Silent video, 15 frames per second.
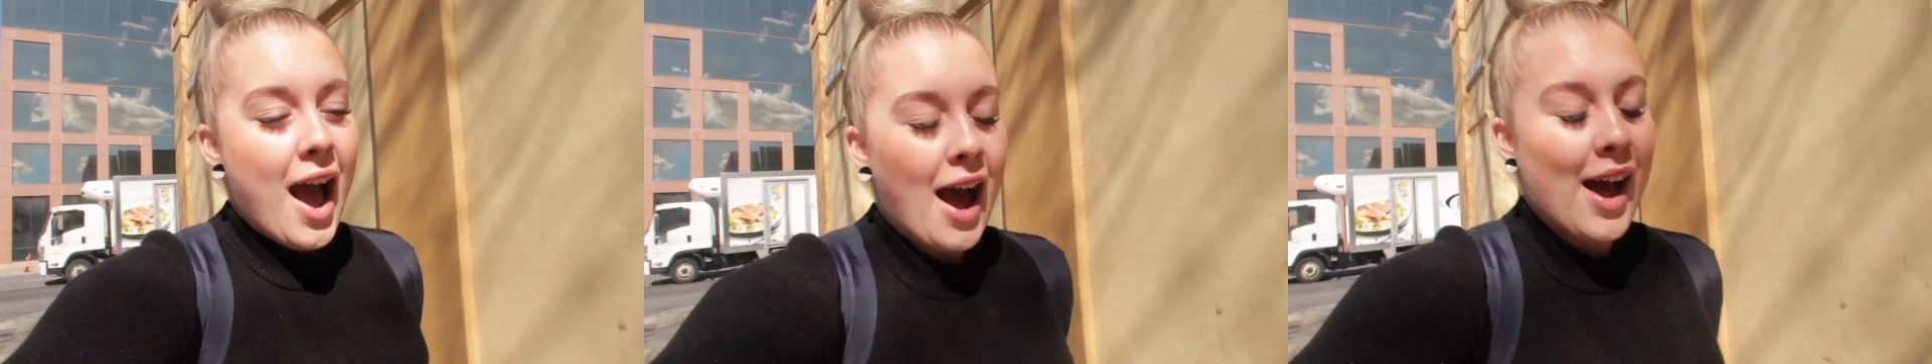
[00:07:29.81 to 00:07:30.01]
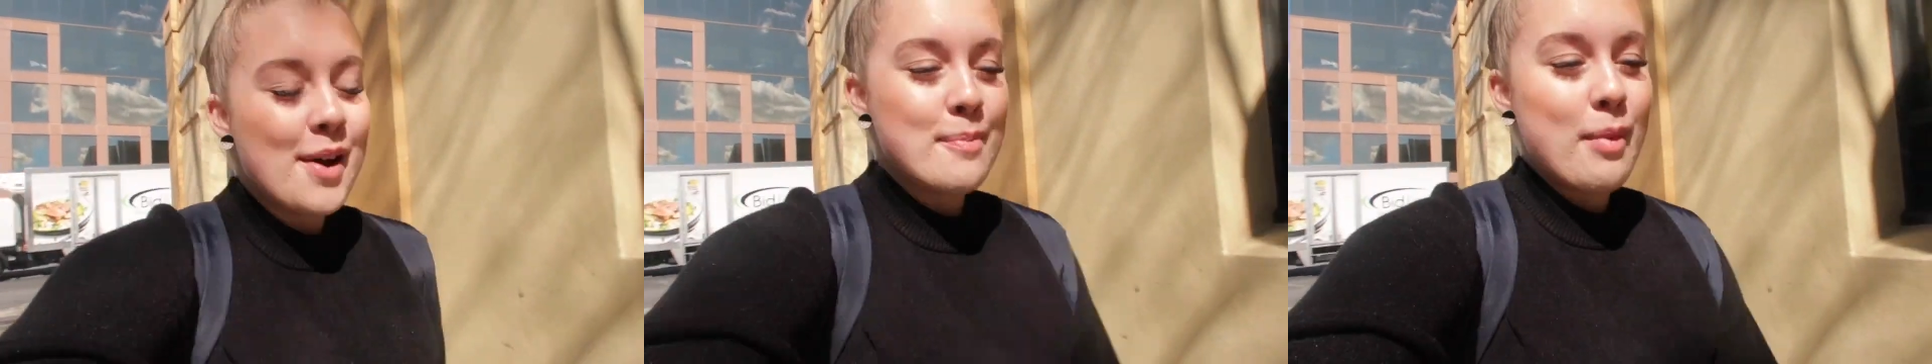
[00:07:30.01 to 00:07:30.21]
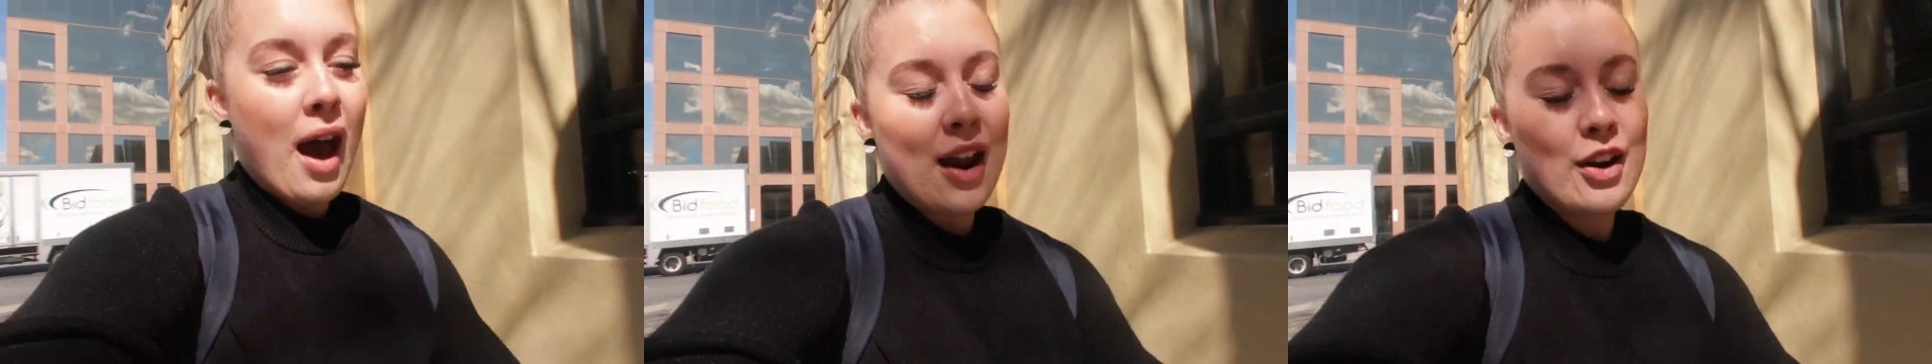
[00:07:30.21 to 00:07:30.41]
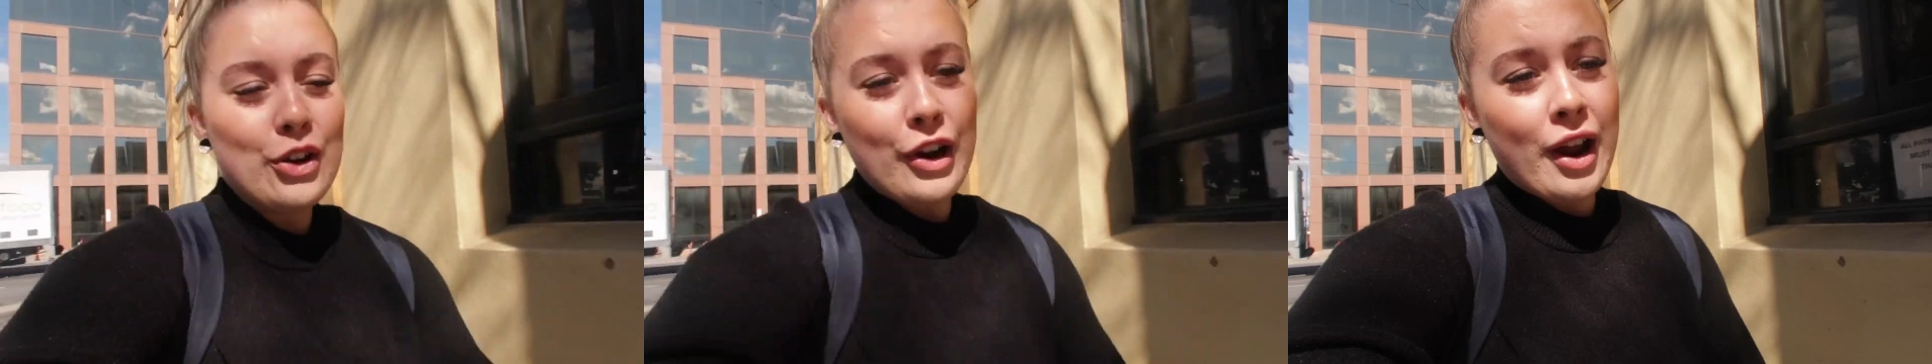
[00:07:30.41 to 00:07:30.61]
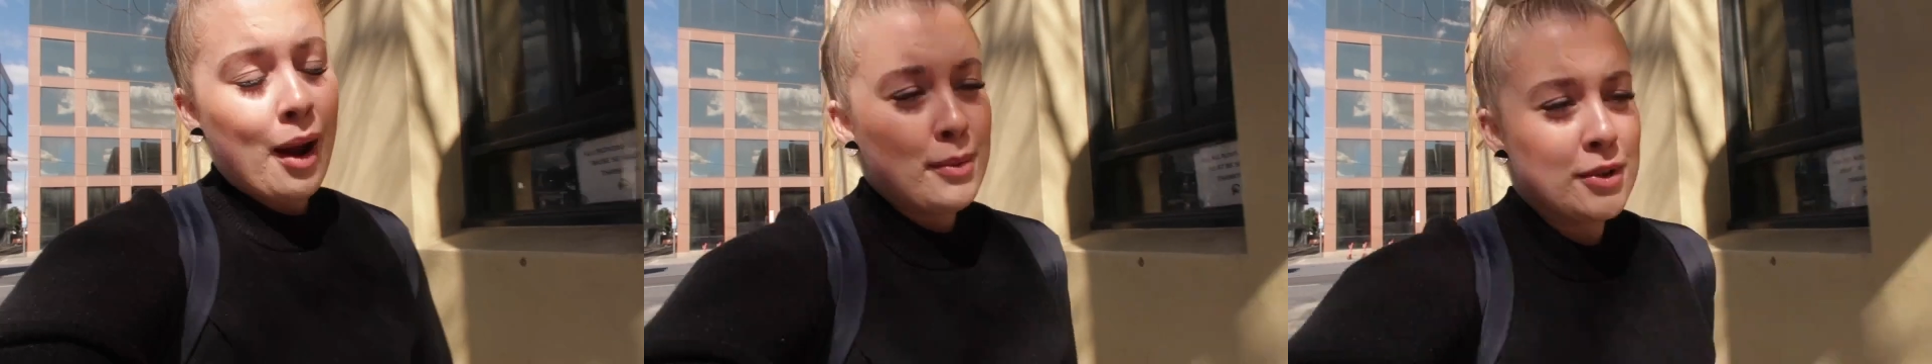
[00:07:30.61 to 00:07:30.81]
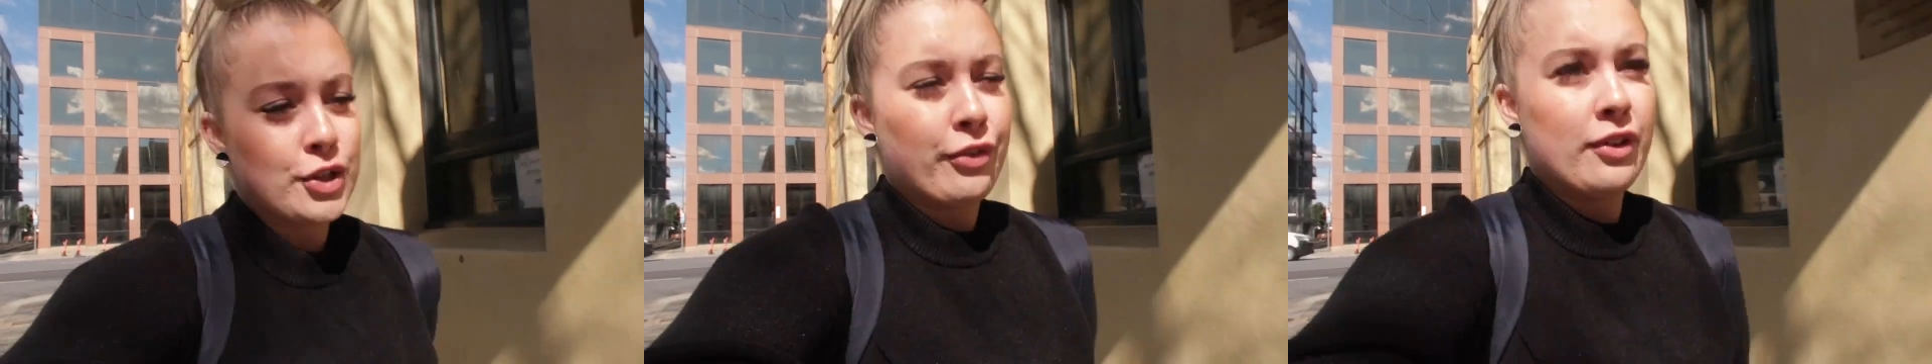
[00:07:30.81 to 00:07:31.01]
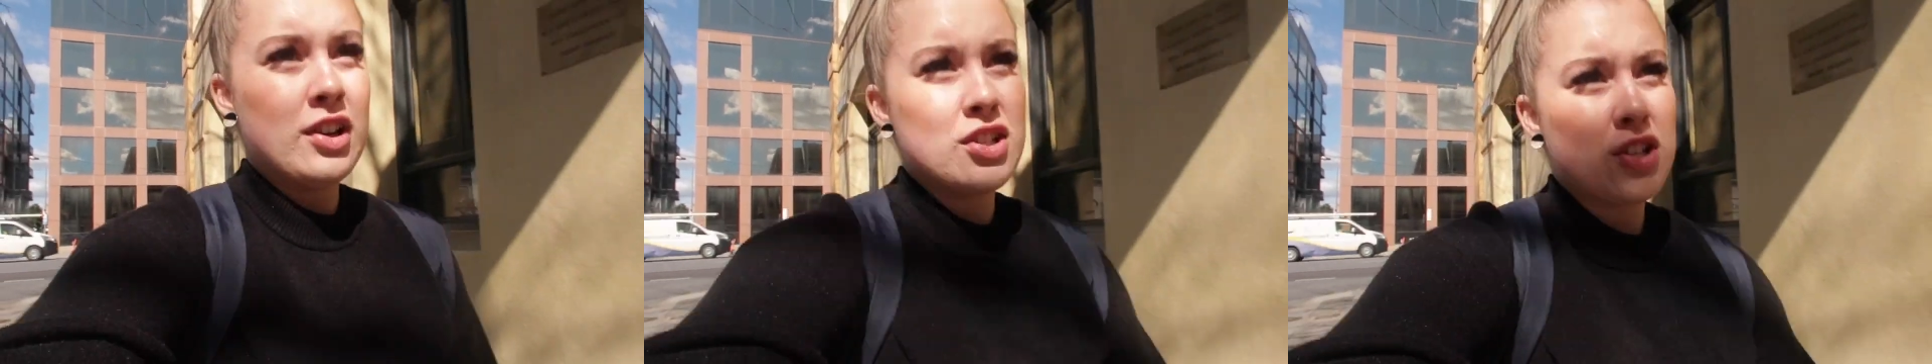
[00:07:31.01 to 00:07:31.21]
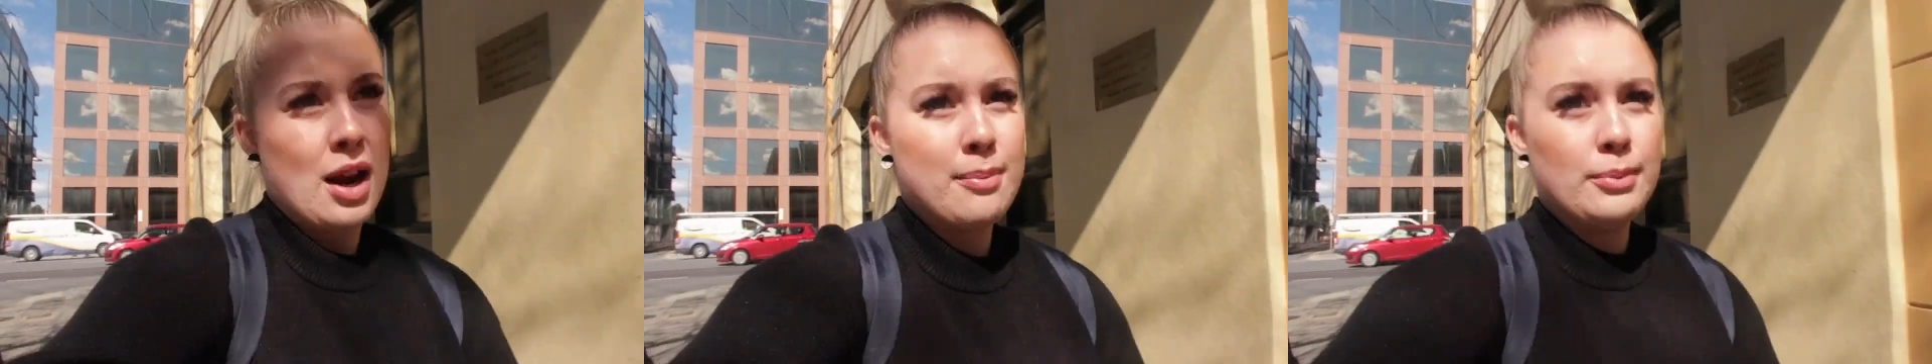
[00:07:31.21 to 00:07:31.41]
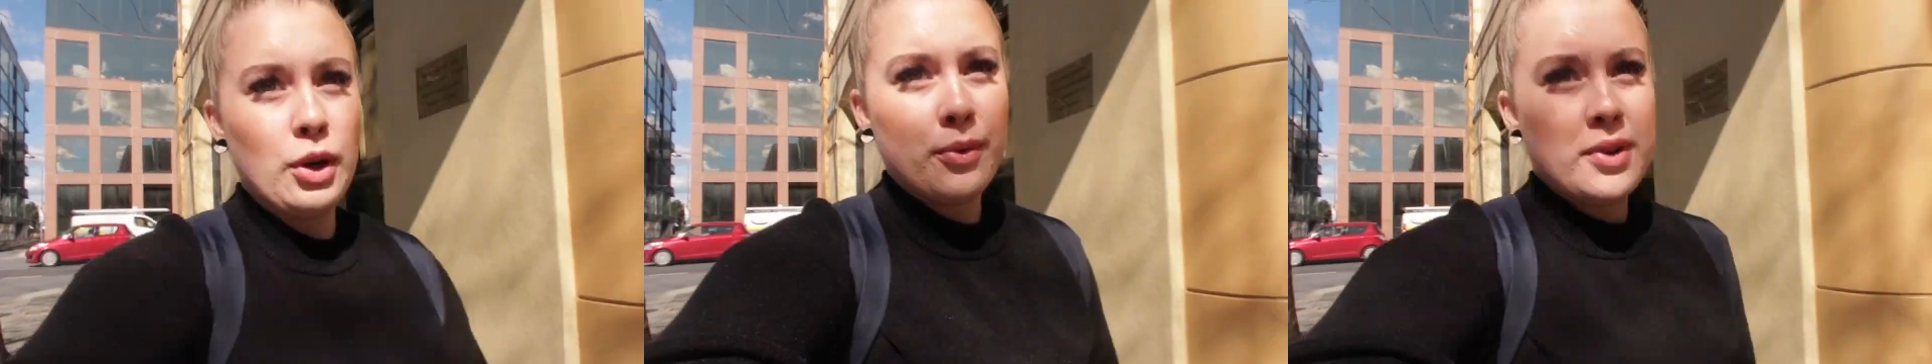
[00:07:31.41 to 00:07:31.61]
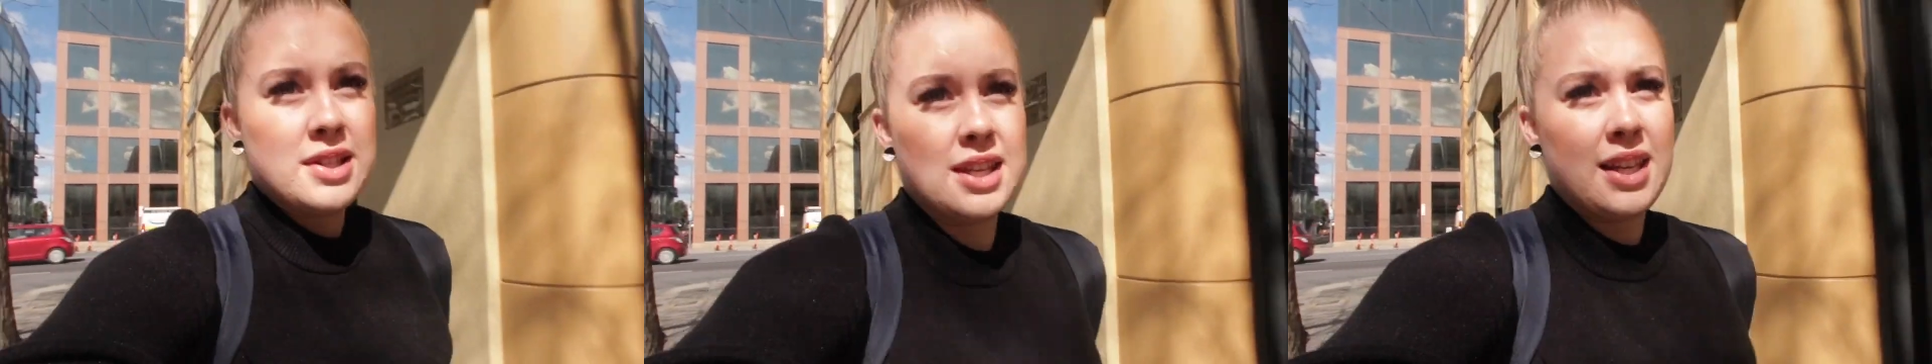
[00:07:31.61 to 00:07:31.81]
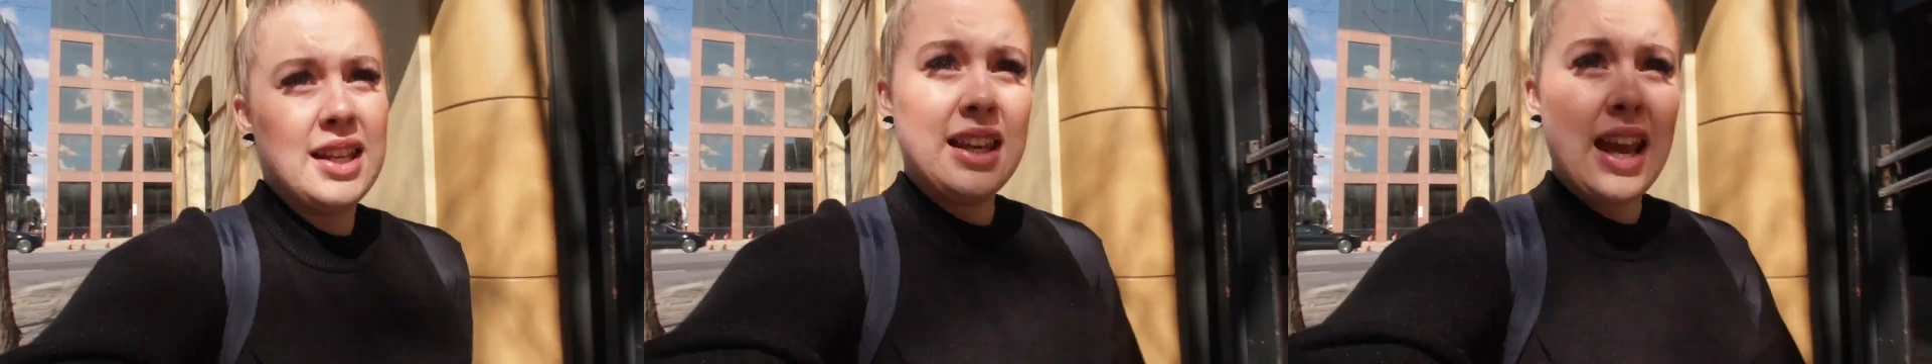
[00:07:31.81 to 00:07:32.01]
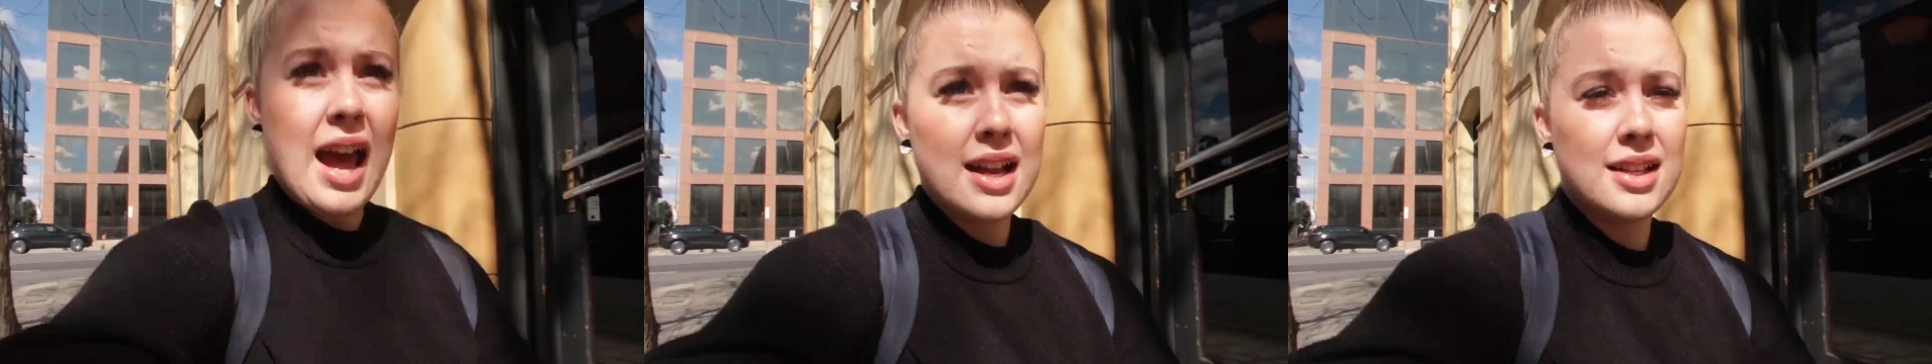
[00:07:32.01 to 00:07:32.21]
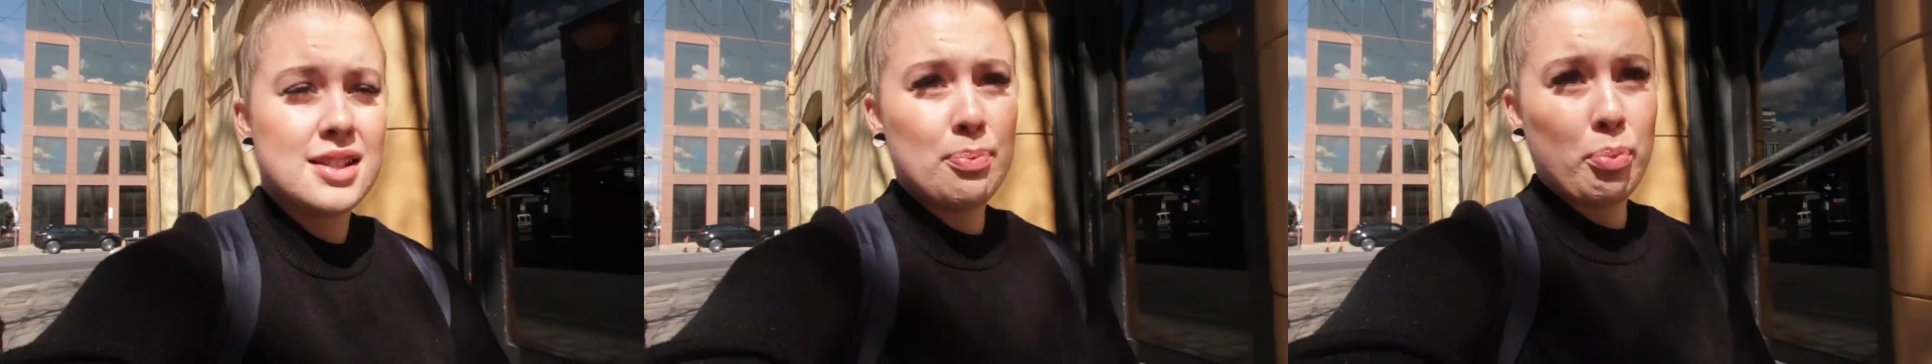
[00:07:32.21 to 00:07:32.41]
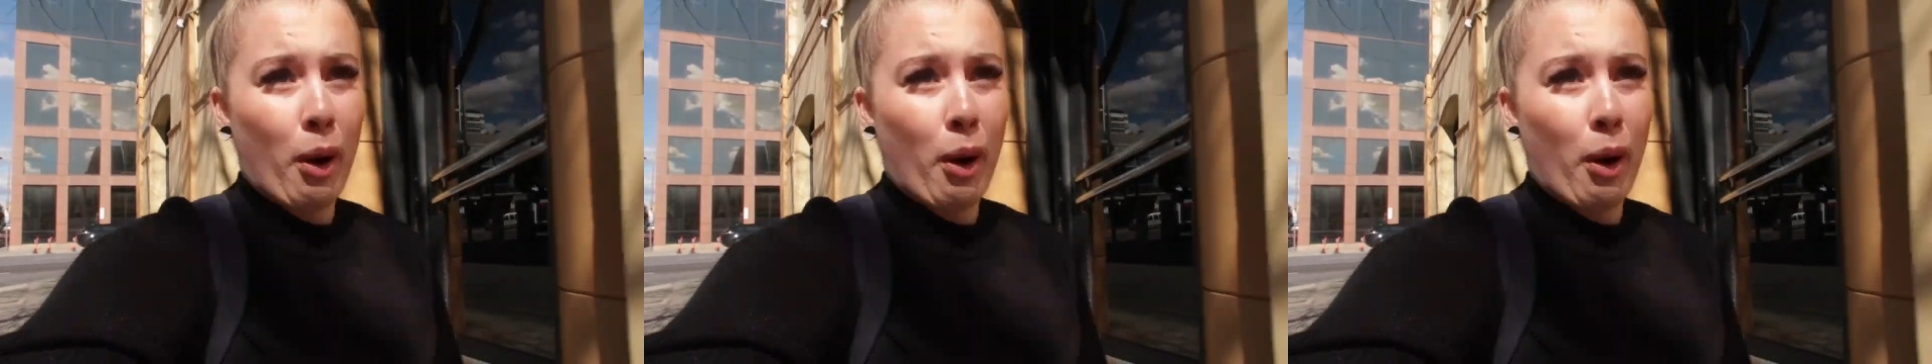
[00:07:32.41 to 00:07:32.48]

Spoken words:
I don't know how much footage I'm going to get.